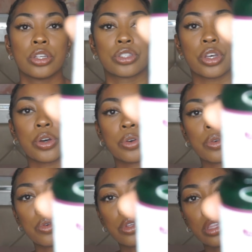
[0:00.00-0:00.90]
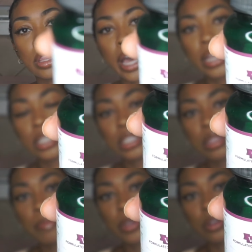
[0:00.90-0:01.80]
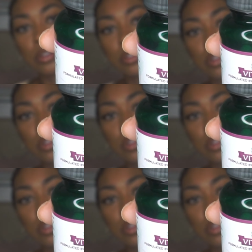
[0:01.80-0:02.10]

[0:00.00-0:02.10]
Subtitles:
So that is the pills